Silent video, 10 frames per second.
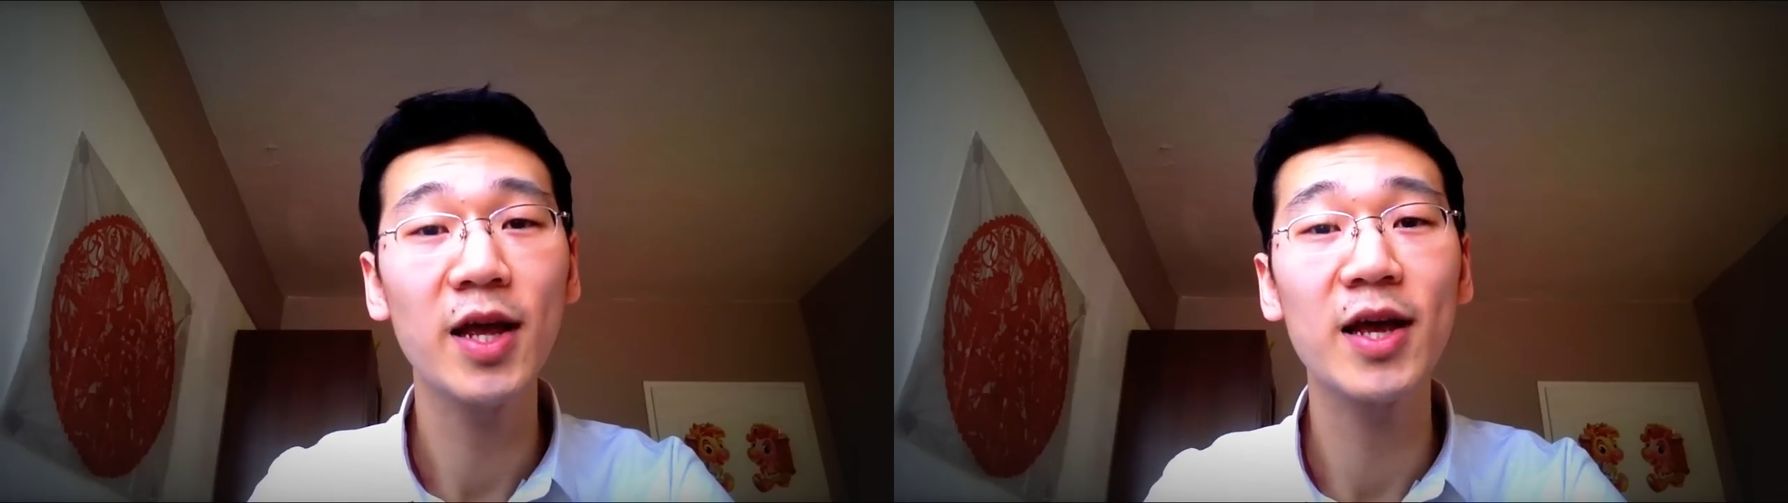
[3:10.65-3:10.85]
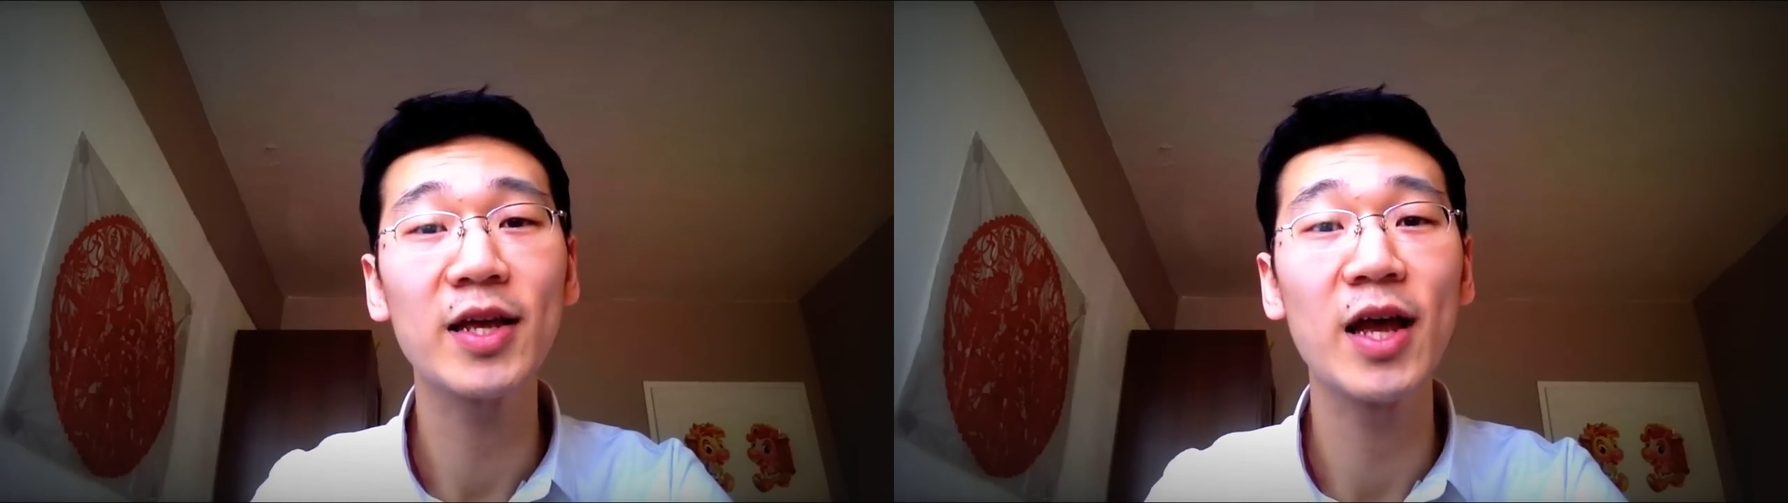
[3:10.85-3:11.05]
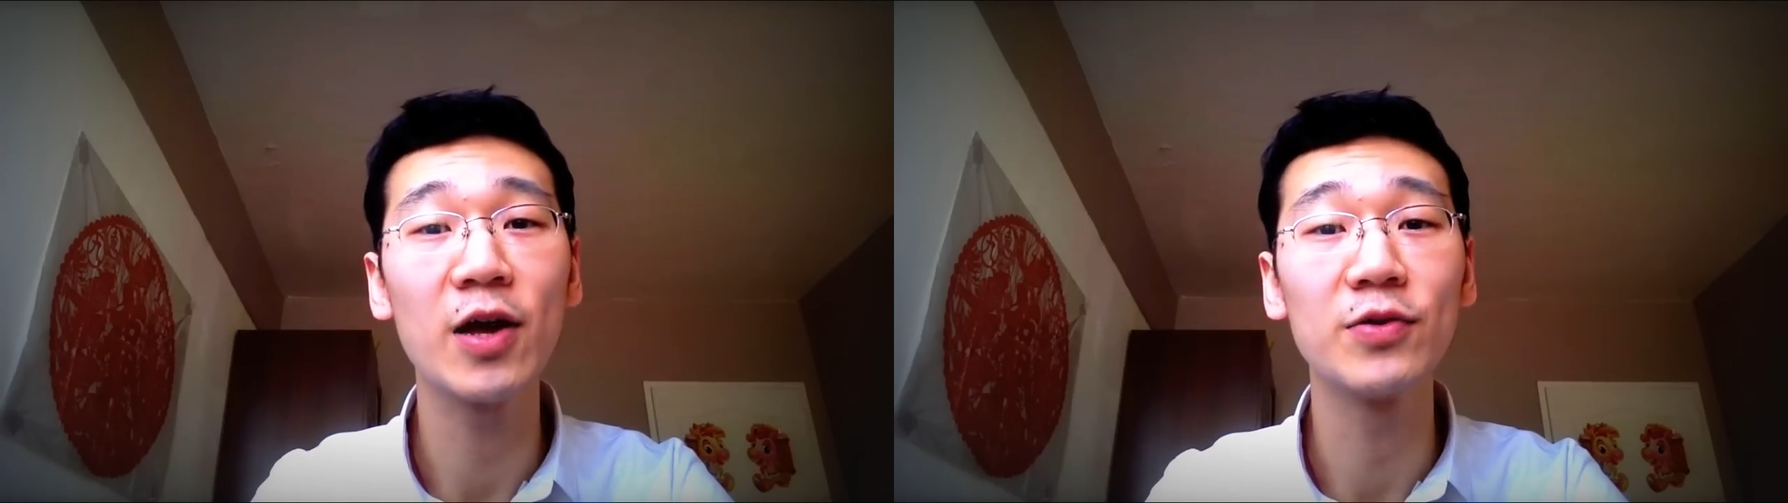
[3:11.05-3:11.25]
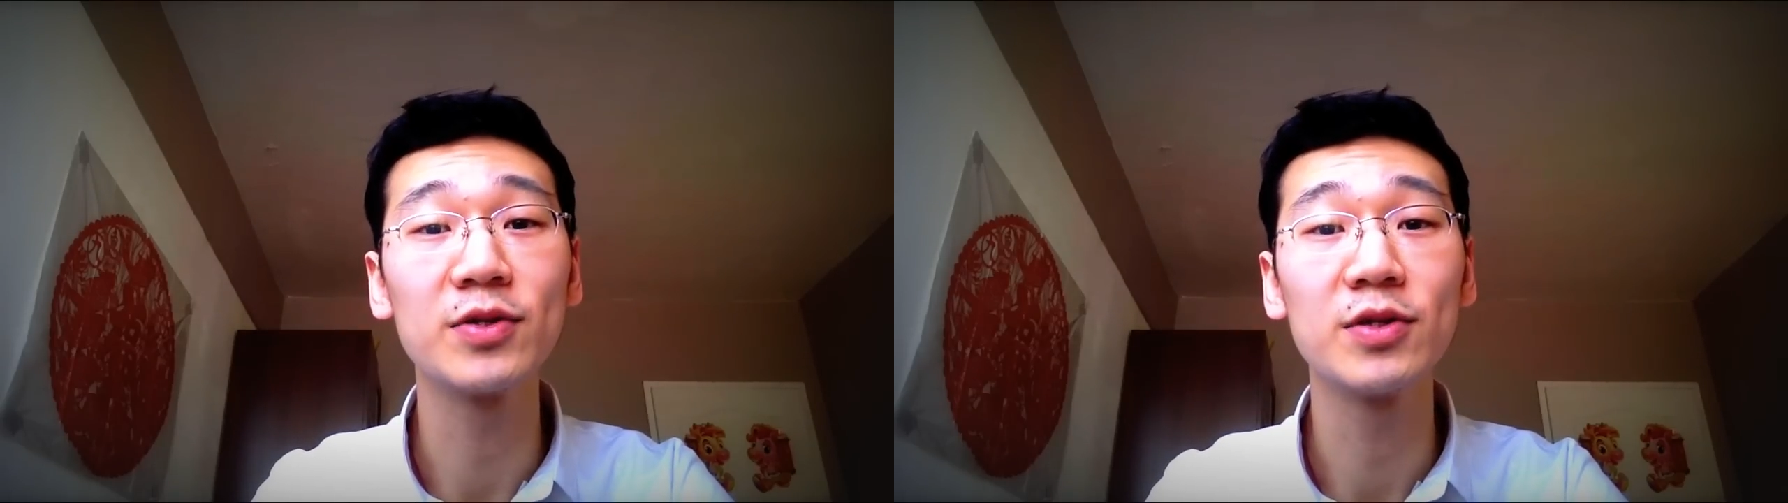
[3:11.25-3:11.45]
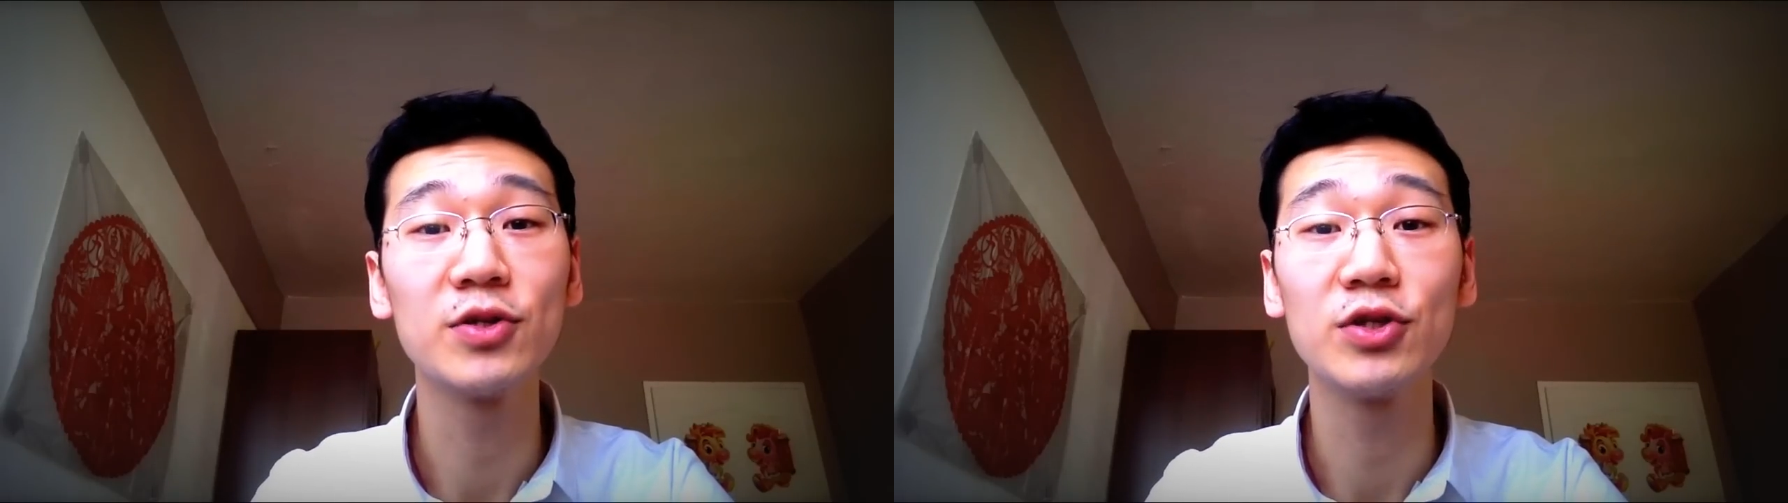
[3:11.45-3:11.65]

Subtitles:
hangouts